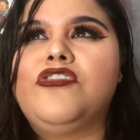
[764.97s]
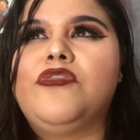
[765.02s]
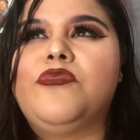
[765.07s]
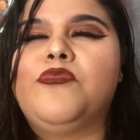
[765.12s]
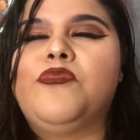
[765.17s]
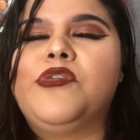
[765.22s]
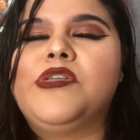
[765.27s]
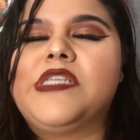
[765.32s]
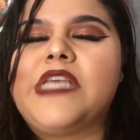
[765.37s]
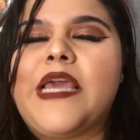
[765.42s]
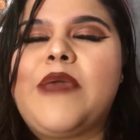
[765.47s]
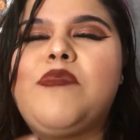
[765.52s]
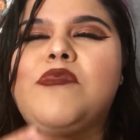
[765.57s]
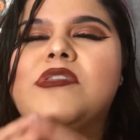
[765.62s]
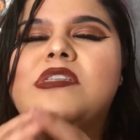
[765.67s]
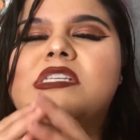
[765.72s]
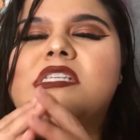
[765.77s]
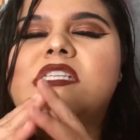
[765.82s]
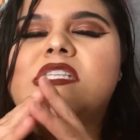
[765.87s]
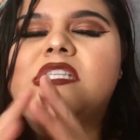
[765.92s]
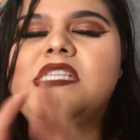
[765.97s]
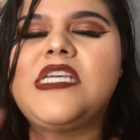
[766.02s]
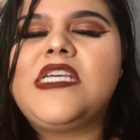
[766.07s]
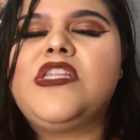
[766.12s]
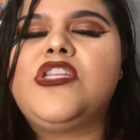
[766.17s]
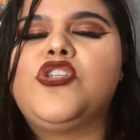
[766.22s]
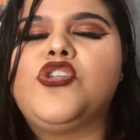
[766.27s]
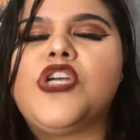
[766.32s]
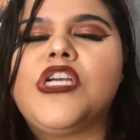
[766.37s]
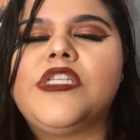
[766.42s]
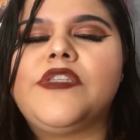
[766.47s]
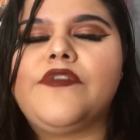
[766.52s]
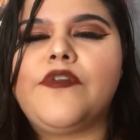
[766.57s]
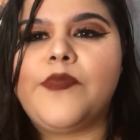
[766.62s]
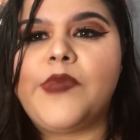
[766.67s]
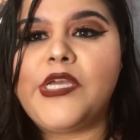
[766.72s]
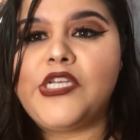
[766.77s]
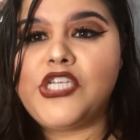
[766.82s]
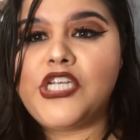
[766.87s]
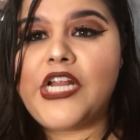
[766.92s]
was able to see the
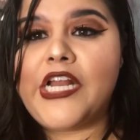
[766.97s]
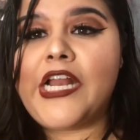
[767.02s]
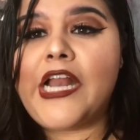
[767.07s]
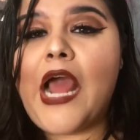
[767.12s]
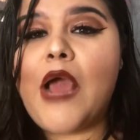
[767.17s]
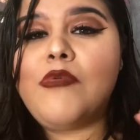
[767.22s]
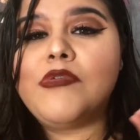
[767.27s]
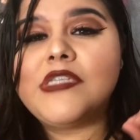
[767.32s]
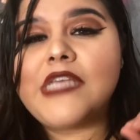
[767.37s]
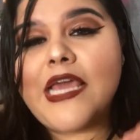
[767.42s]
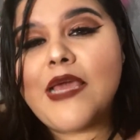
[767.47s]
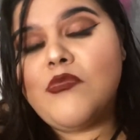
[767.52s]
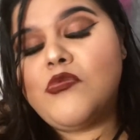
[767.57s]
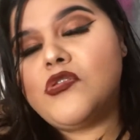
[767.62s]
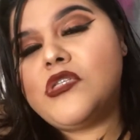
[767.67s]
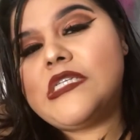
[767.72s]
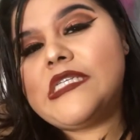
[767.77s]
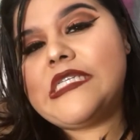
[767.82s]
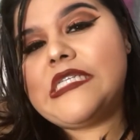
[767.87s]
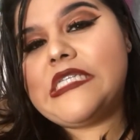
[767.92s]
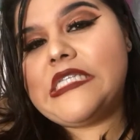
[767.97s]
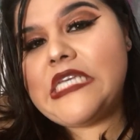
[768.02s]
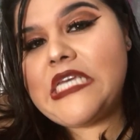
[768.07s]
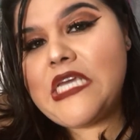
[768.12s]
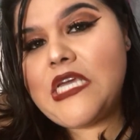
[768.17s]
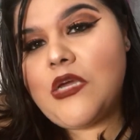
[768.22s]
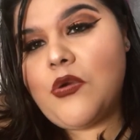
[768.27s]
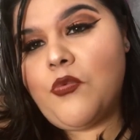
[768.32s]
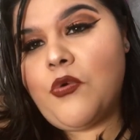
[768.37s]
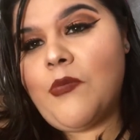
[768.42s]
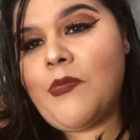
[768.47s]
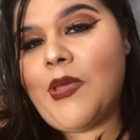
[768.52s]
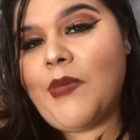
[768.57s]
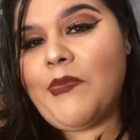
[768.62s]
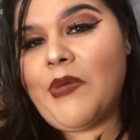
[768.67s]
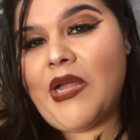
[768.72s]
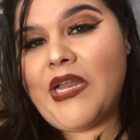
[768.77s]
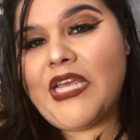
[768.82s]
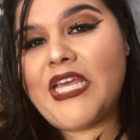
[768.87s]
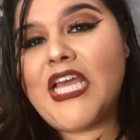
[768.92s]
transformation, and I was able to see what my
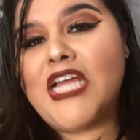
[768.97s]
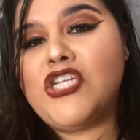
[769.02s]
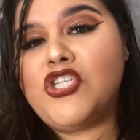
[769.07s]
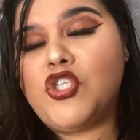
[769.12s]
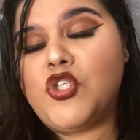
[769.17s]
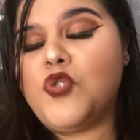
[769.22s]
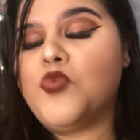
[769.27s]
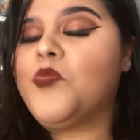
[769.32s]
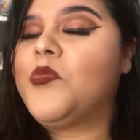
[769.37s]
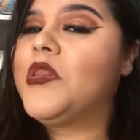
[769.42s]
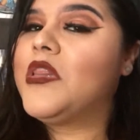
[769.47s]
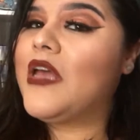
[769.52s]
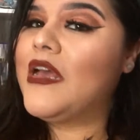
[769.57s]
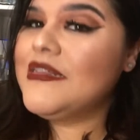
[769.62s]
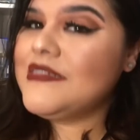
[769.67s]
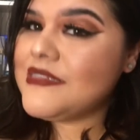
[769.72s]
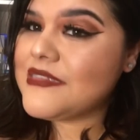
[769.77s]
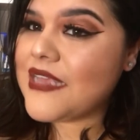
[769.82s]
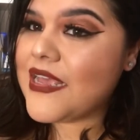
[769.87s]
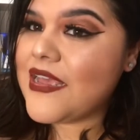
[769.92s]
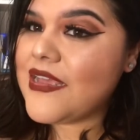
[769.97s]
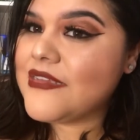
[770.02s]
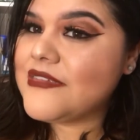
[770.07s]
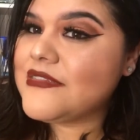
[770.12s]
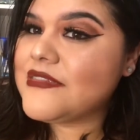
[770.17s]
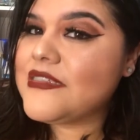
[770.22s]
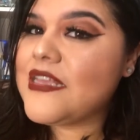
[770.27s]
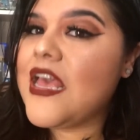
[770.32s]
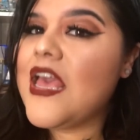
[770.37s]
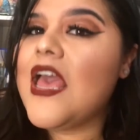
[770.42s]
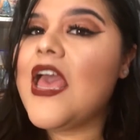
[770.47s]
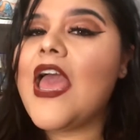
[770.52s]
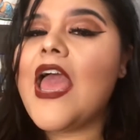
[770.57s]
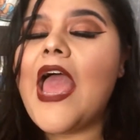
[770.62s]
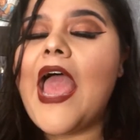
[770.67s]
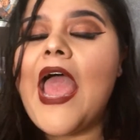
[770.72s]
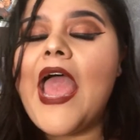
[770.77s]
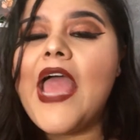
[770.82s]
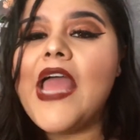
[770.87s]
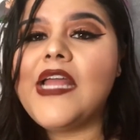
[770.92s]
body can do plus size,
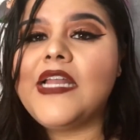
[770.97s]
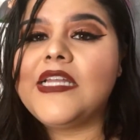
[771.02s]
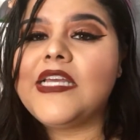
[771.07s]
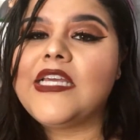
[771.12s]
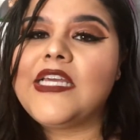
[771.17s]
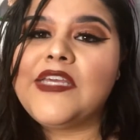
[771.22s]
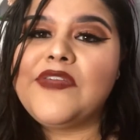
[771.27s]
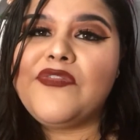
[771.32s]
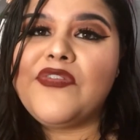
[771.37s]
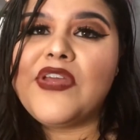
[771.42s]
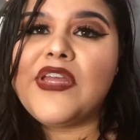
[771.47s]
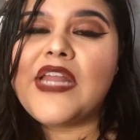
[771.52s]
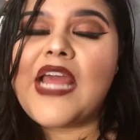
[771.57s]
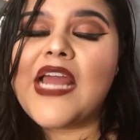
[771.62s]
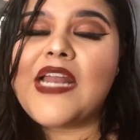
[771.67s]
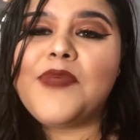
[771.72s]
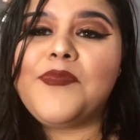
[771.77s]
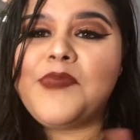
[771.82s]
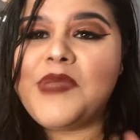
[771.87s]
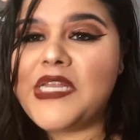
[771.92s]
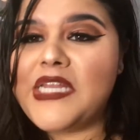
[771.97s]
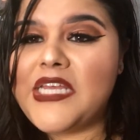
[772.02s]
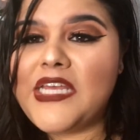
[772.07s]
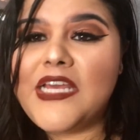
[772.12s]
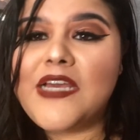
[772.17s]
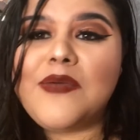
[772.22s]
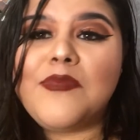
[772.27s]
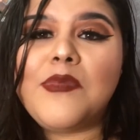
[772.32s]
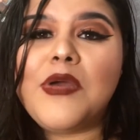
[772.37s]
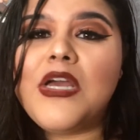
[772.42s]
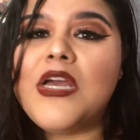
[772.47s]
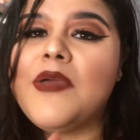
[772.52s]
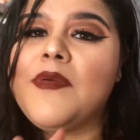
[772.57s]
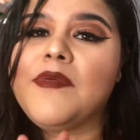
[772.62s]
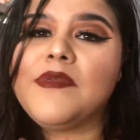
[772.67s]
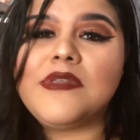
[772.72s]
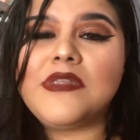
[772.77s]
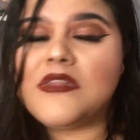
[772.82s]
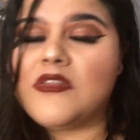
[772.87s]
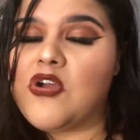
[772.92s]
and even at a medium
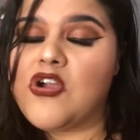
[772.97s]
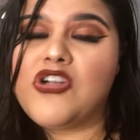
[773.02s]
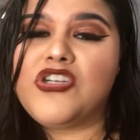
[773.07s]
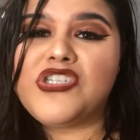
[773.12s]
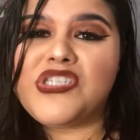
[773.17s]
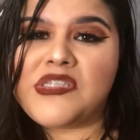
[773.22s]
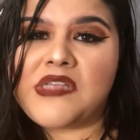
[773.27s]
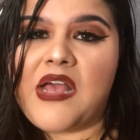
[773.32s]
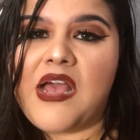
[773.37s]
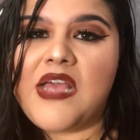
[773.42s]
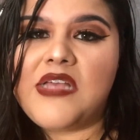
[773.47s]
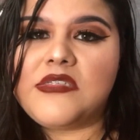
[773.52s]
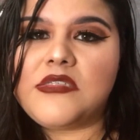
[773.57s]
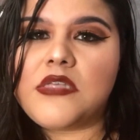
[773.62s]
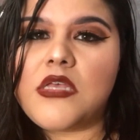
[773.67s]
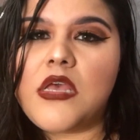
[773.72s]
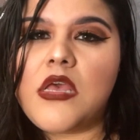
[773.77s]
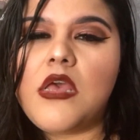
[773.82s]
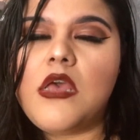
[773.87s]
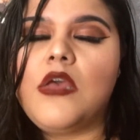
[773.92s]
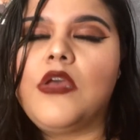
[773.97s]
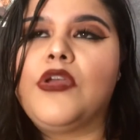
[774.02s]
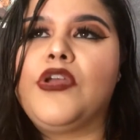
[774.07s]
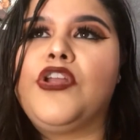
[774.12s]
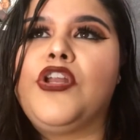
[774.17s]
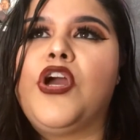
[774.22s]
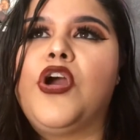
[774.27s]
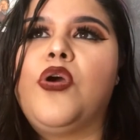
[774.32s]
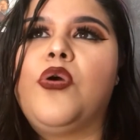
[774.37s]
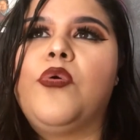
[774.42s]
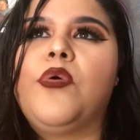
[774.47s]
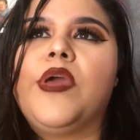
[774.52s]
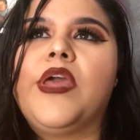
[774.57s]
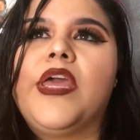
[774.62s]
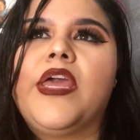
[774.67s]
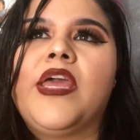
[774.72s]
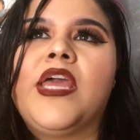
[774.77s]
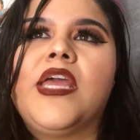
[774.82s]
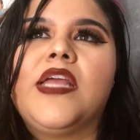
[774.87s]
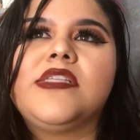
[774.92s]
large size. You know,
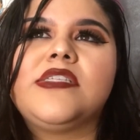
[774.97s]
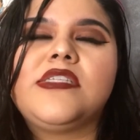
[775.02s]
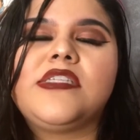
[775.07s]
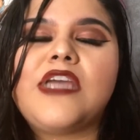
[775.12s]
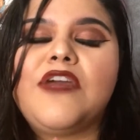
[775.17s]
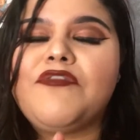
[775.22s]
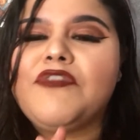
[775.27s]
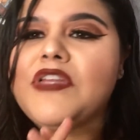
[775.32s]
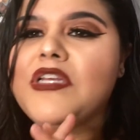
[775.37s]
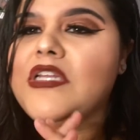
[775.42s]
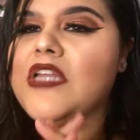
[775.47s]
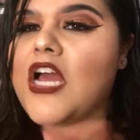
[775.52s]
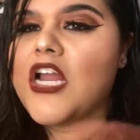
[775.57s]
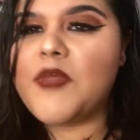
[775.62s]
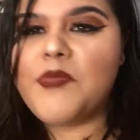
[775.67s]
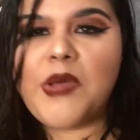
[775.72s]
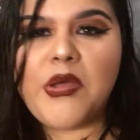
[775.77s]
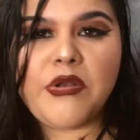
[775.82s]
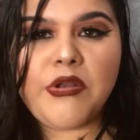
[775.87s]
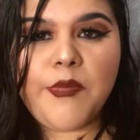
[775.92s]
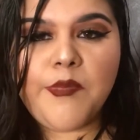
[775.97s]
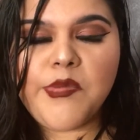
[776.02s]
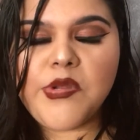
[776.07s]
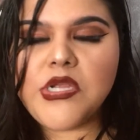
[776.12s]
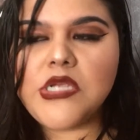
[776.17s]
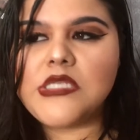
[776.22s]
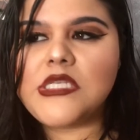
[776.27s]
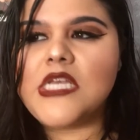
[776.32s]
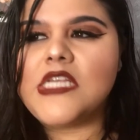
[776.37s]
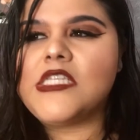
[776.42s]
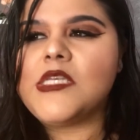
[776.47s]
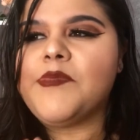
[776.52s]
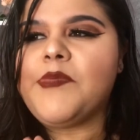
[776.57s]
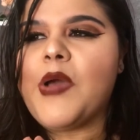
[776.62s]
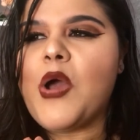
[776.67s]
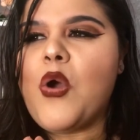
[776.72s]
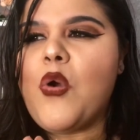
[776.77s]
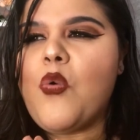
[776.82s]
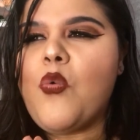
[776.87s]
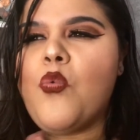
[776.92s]
it's definitely not about numbers. It's
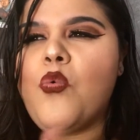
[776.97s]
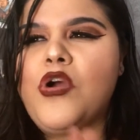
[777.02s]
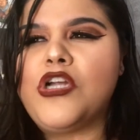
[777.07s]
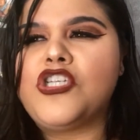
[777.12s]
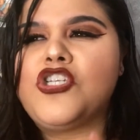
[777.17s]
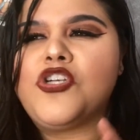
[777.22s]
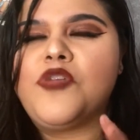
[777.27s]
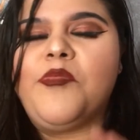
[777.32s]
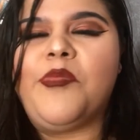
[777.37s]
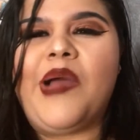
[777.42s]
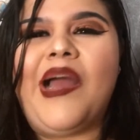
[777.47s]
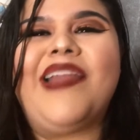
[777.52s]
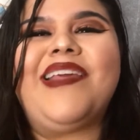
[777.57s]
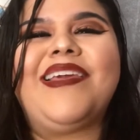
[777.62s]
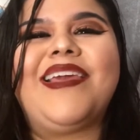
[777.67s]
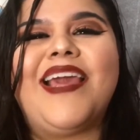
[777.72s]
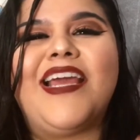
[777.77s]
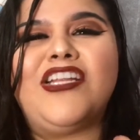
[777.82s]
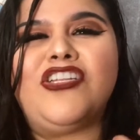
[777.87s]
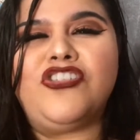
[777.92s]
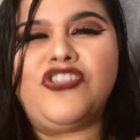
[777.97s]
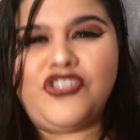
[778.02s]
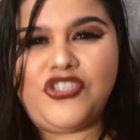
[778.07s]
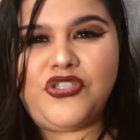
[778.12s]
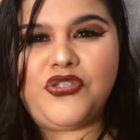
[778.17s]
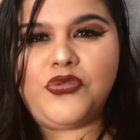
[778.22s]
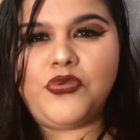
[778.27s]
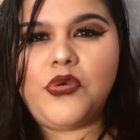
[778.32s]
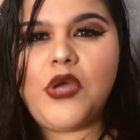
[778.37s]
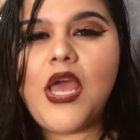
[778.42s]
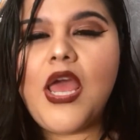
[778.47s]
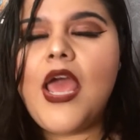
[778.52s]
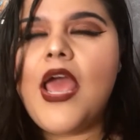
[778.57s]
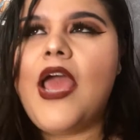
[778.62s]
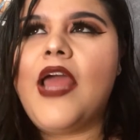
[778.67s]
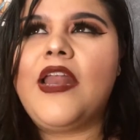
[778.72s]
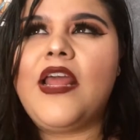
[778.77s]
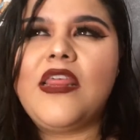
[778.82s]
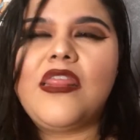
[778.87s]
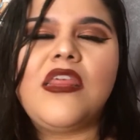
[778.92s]
about what your body can do.
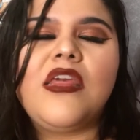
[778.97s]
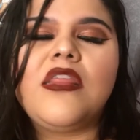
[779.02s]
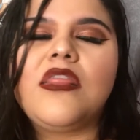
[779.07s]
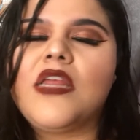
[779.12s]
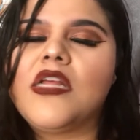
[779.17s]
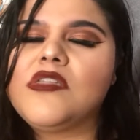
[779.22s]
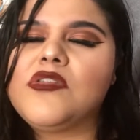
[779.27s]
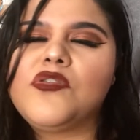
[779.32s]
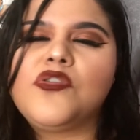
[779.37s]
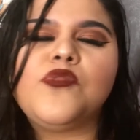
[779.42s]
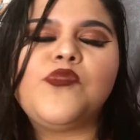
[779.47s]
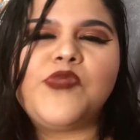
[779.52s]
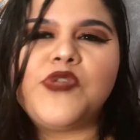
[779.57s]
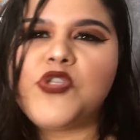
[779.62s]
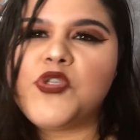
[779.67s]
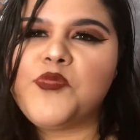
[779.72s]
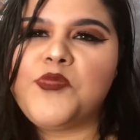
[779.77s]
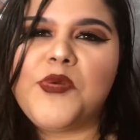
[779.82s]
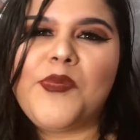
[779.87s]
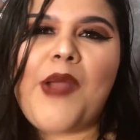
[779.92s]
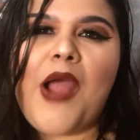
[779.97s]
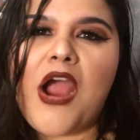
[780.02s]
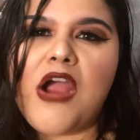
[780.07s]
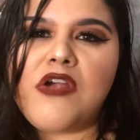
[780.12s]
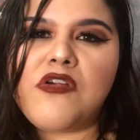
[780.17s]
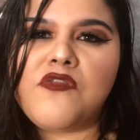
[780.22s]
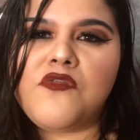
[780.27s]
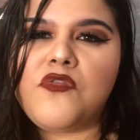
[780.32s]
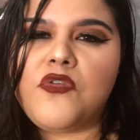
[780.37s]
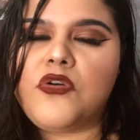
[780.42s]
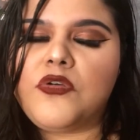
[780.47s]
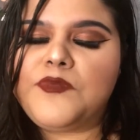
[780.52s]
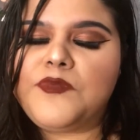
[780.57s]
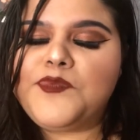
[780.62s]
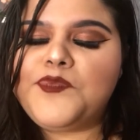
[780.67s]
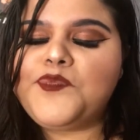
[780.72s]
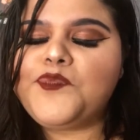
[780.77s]
And I think that's super, super powerful.